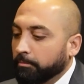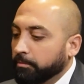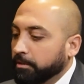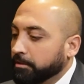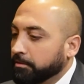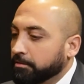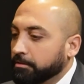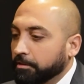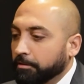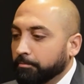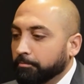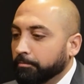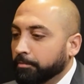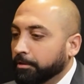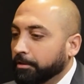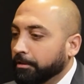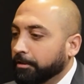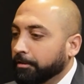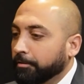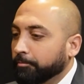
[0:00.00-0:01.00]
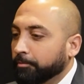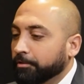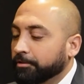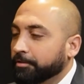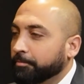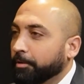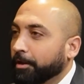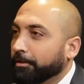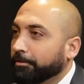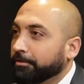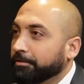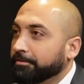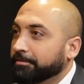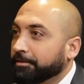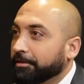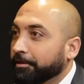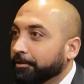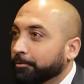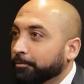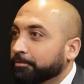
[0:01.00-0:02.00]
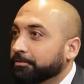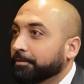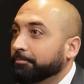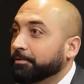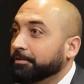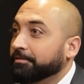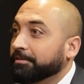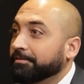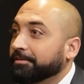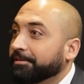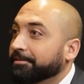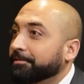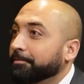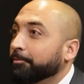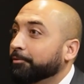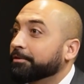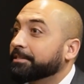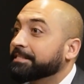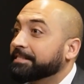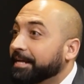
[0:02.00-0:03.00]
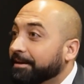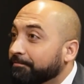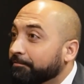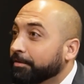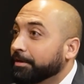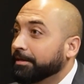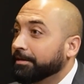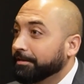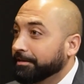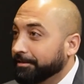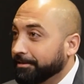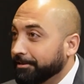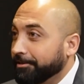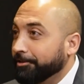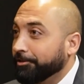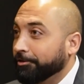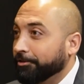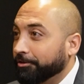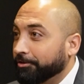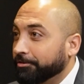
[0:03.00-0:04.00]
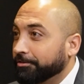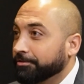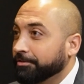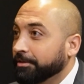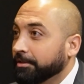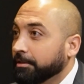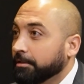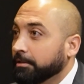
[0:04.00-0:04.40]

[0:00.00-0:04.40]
In some municipalities that I know, sometimes it takes about 7 years